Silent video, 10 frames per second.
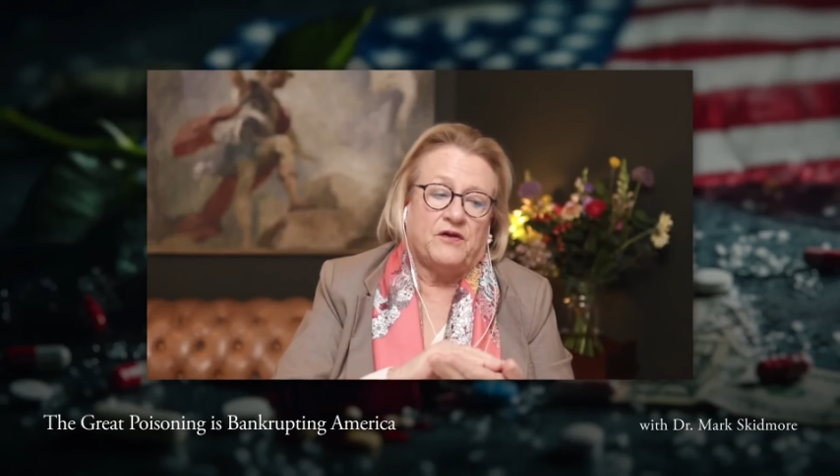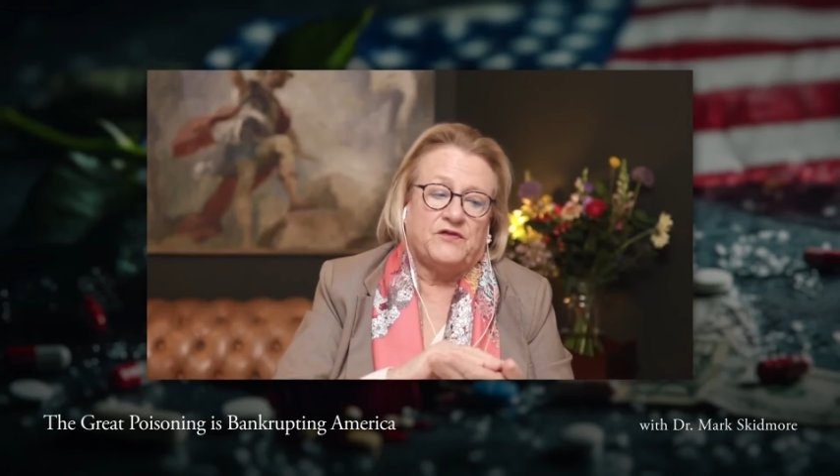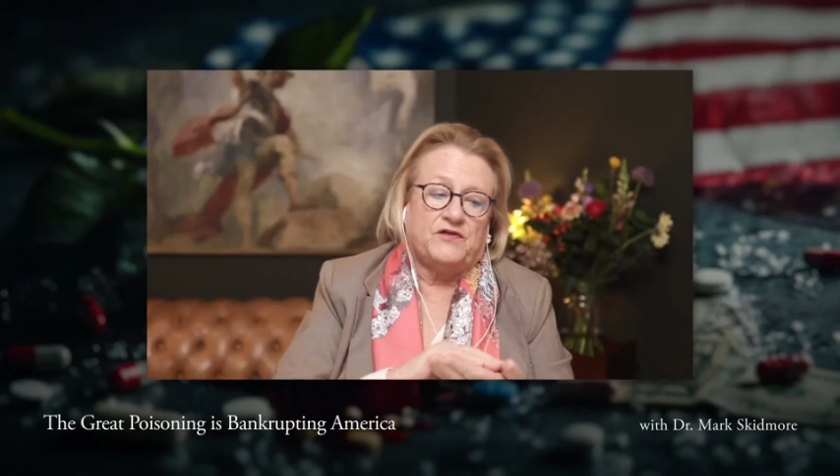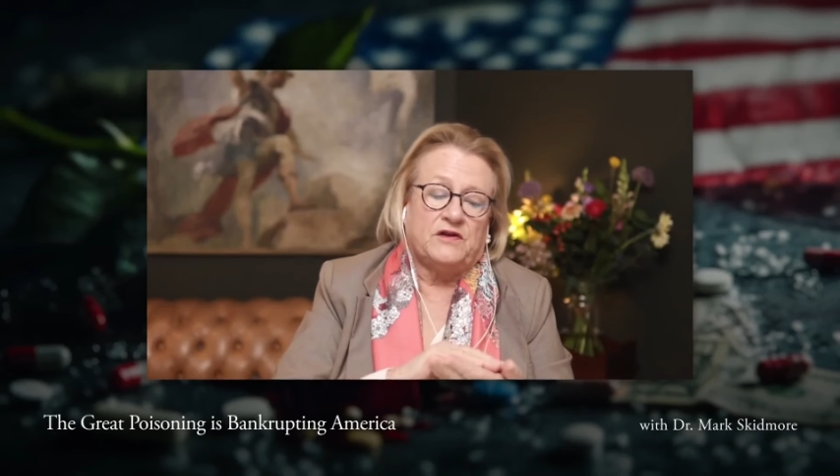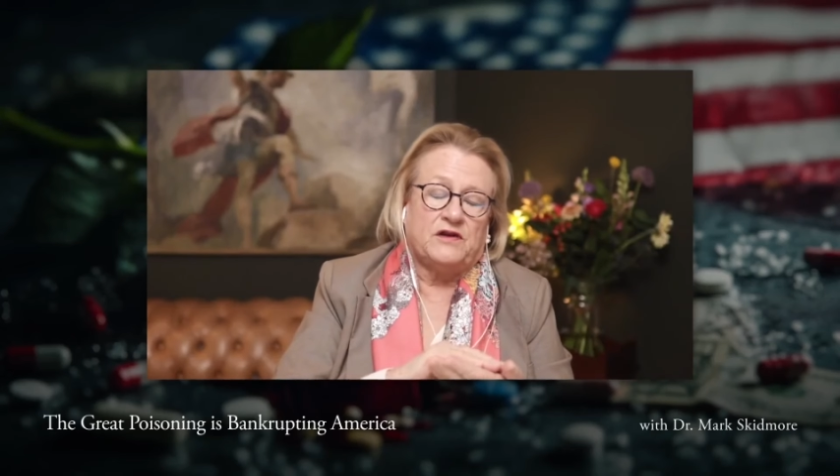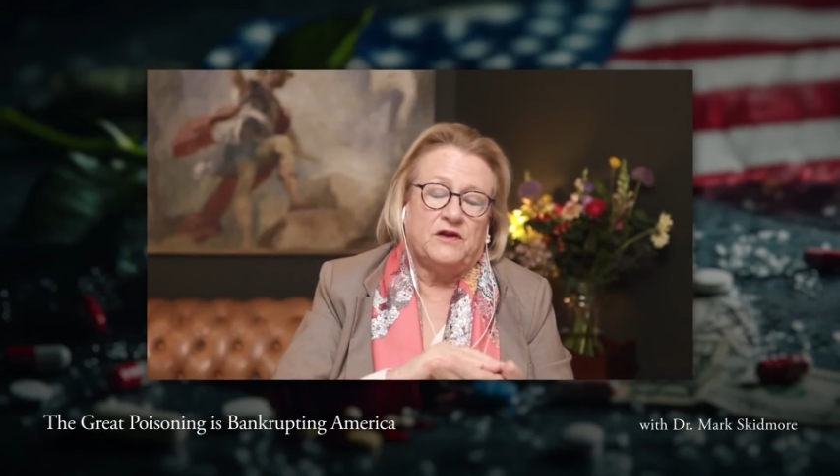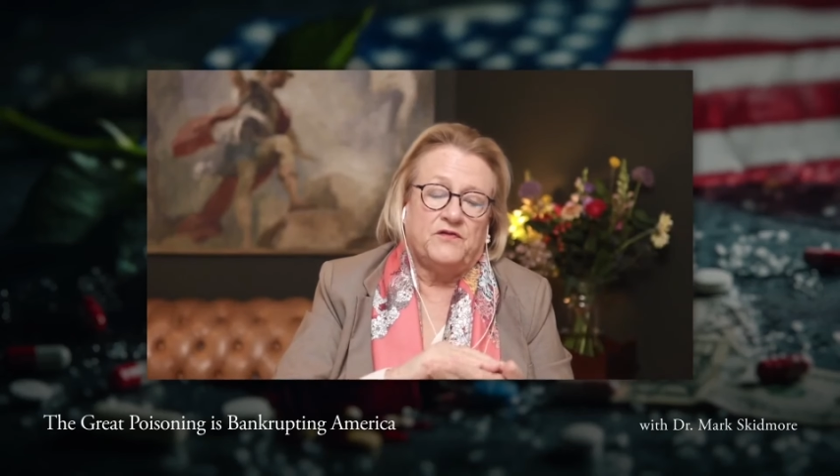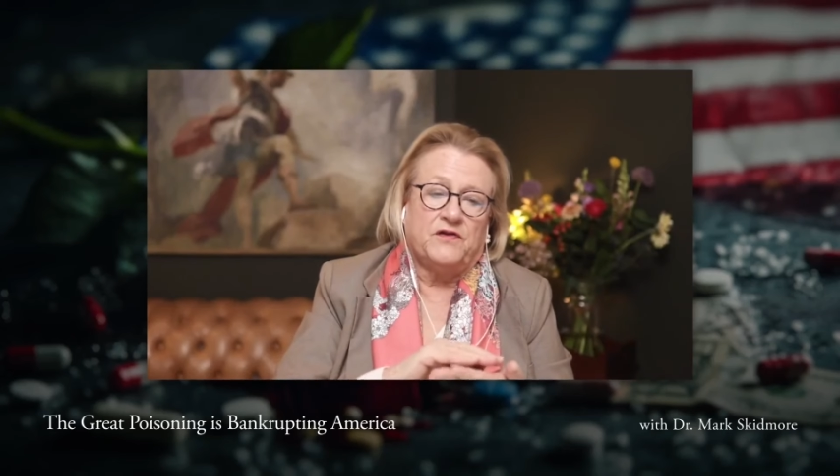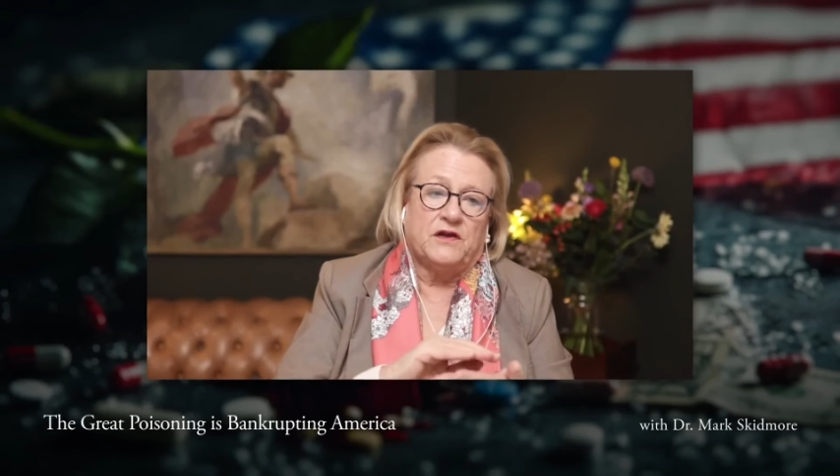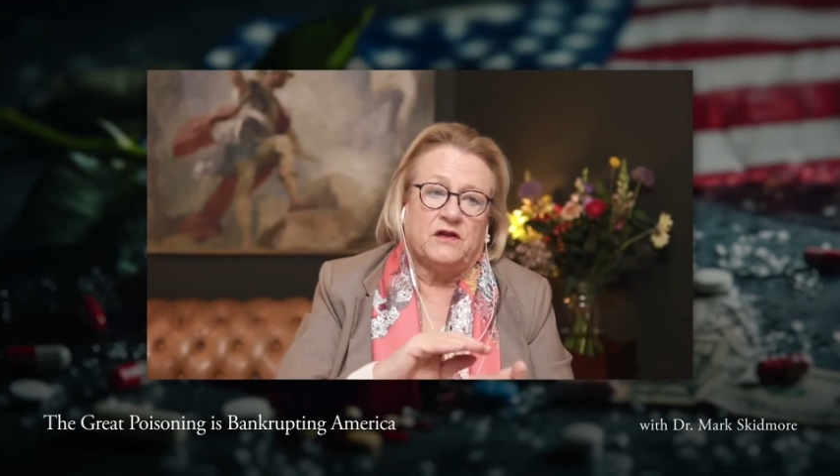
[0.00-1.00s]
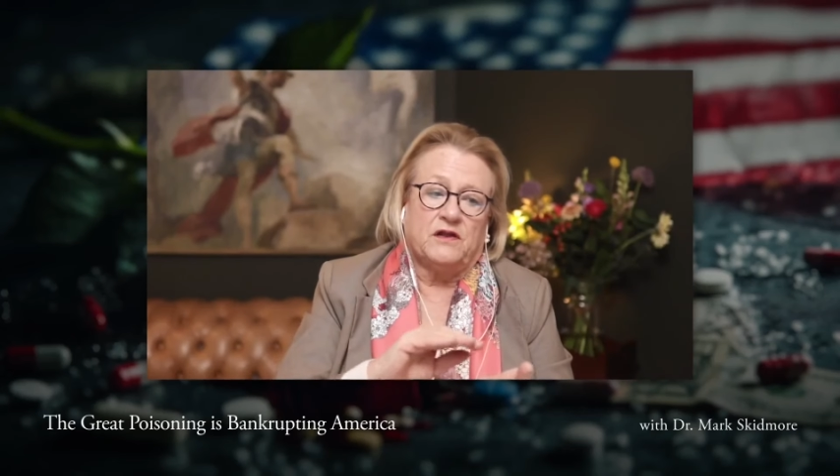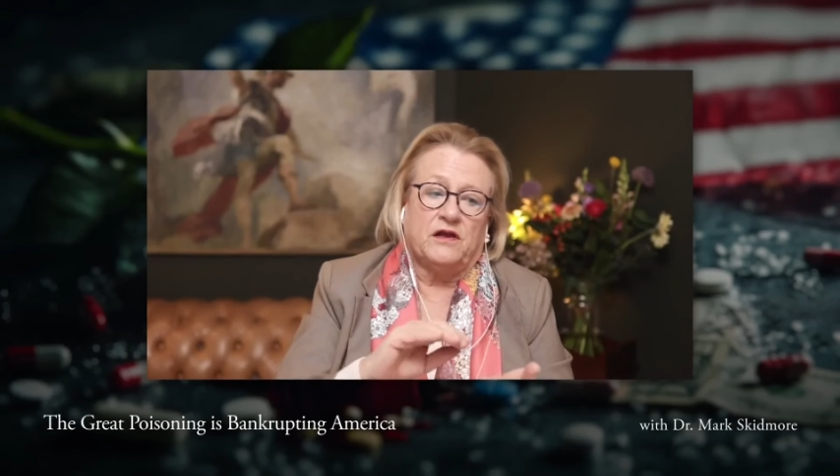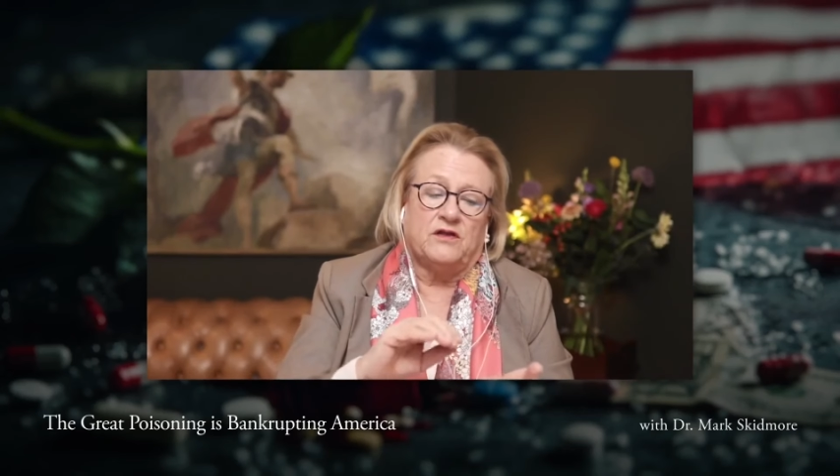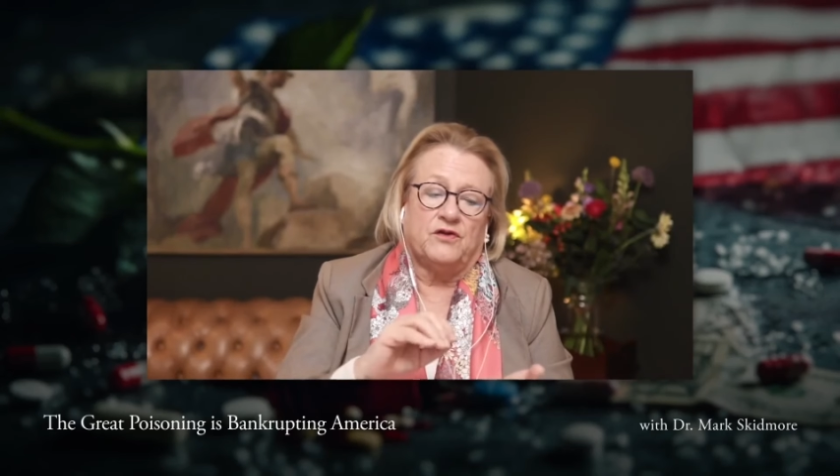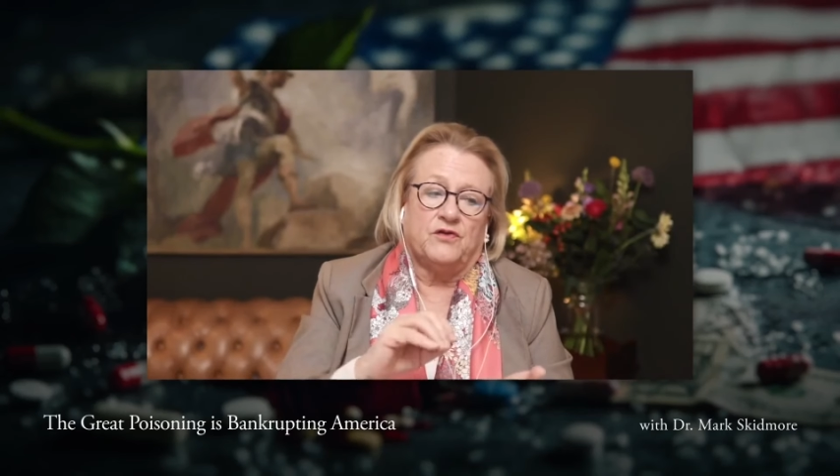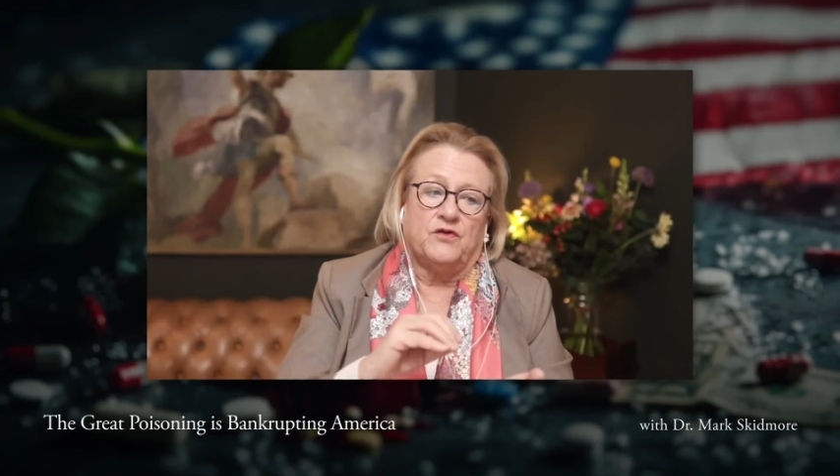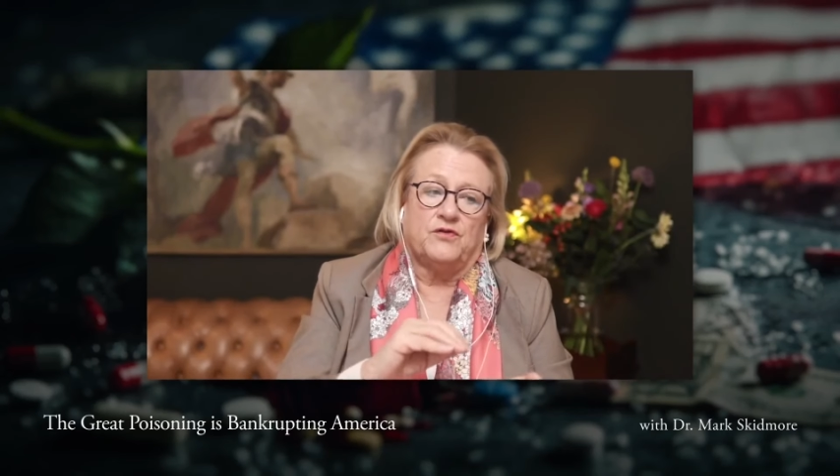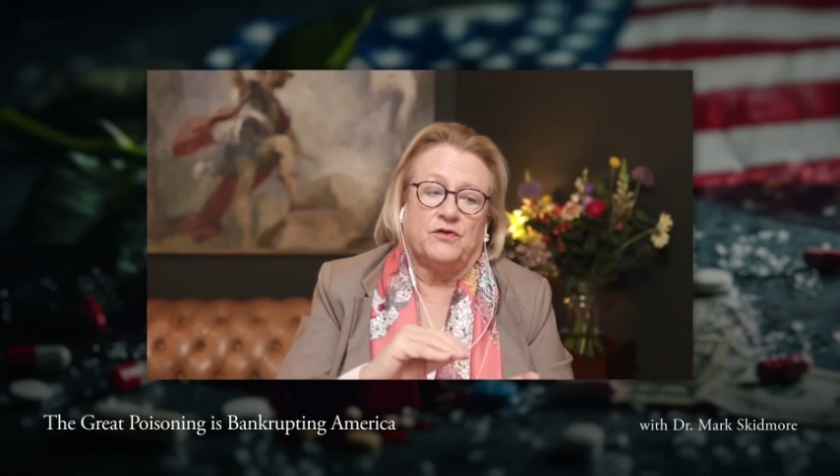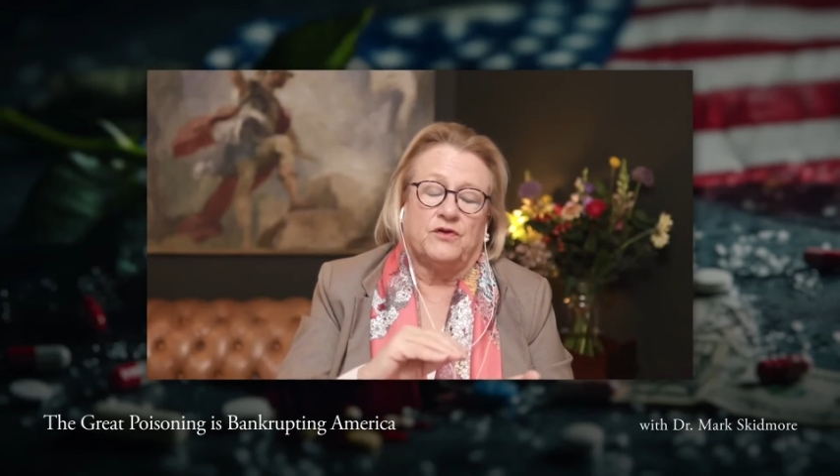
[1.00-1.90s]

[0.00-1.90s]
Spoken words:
significantly the local